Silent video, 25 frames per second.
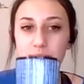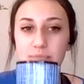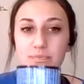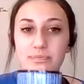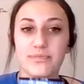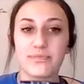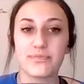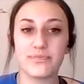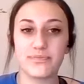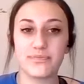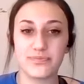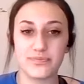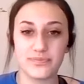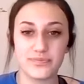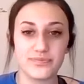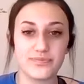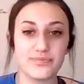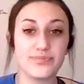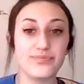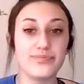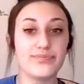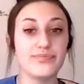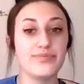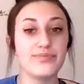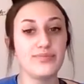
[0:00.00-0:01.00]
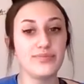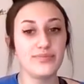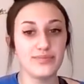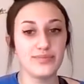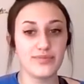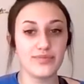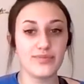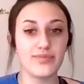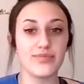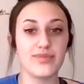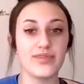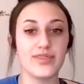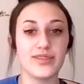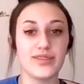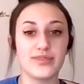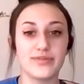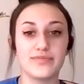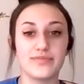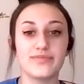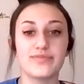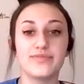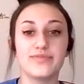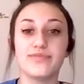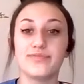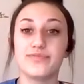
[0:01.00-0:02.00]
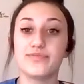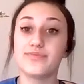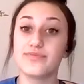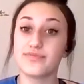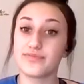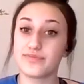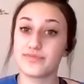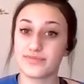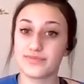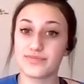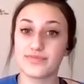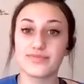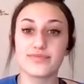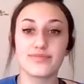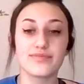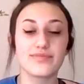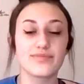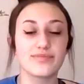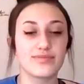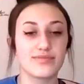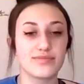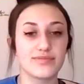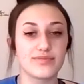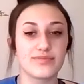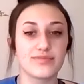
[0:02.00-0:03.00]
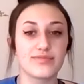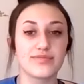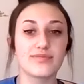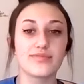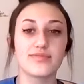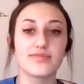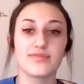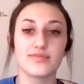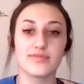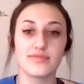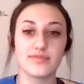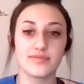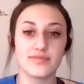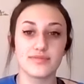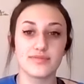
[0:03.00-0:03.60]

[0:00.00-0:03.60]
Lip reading: The person shown says nothing.